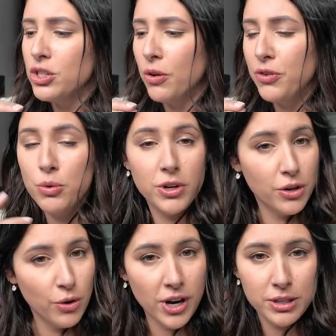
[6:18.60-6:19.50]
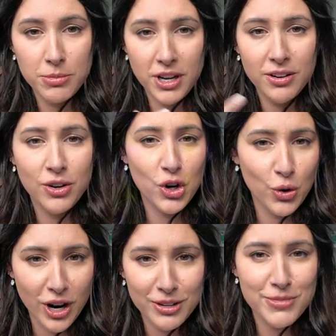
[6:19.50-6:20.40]
So if you wanna correct me,
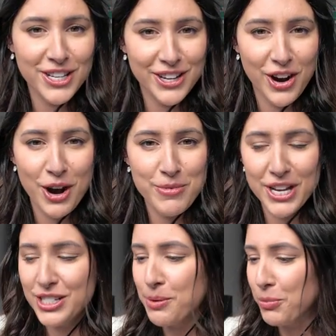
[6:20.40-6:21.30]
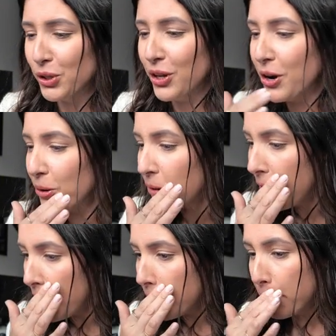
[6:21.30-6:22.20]
correct me in the comments
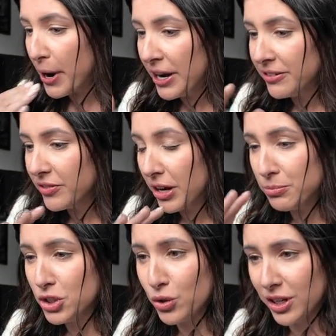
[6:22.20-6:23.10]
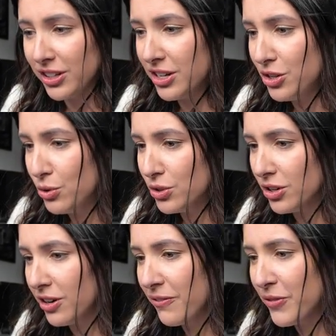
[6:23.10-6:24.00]
below. But I'm strictly a
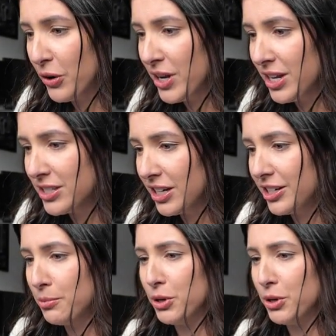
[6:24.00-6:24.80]
user, very excited